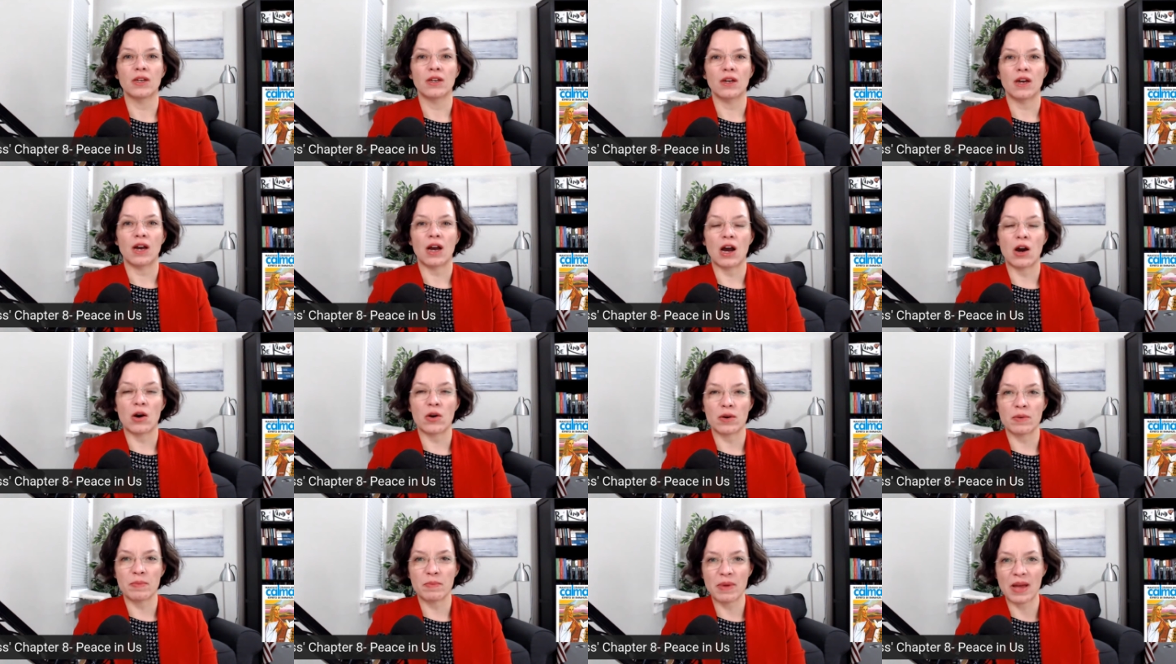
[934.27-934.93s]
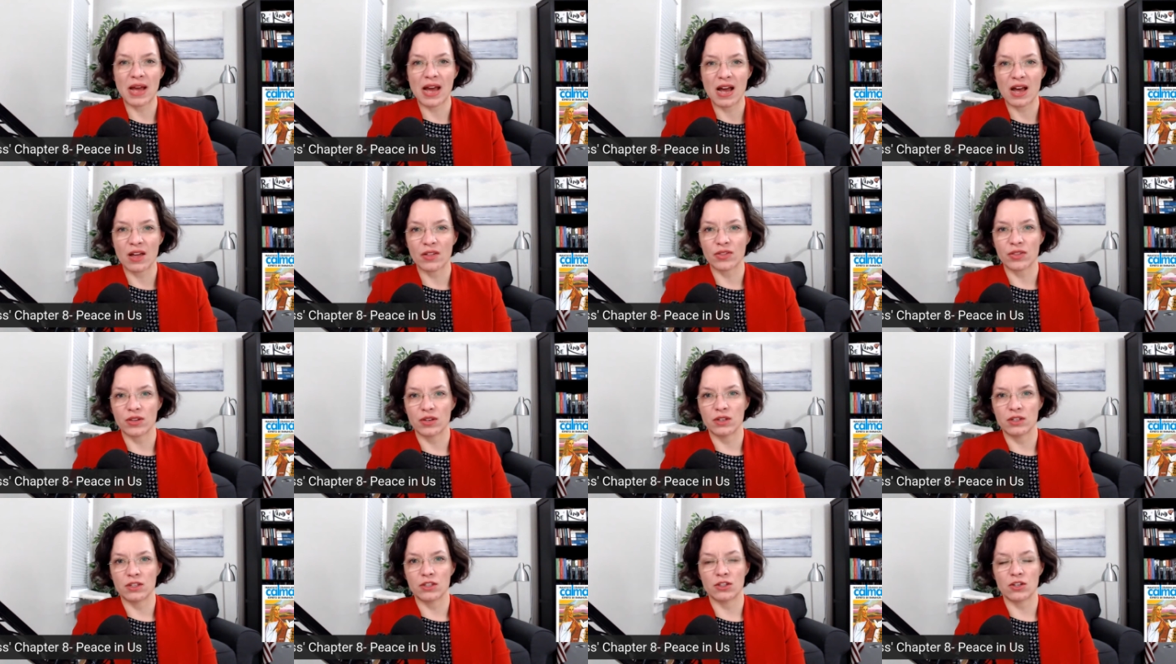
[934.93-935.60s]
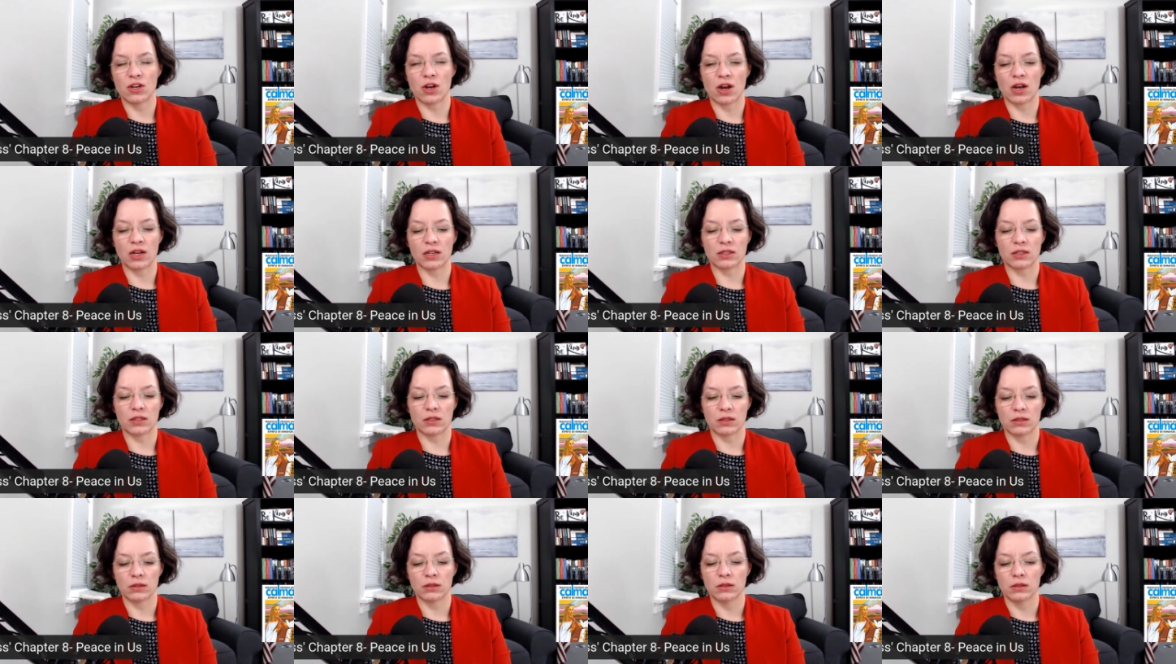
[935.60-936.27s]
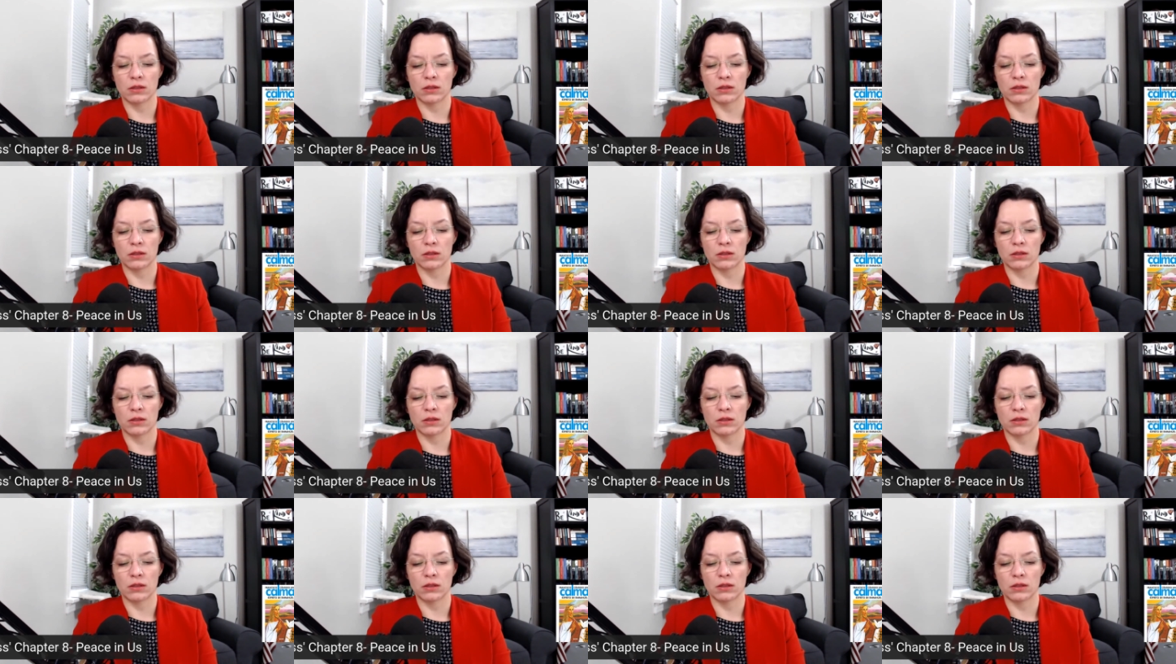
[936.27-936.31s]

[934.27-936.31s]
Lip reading: our path is not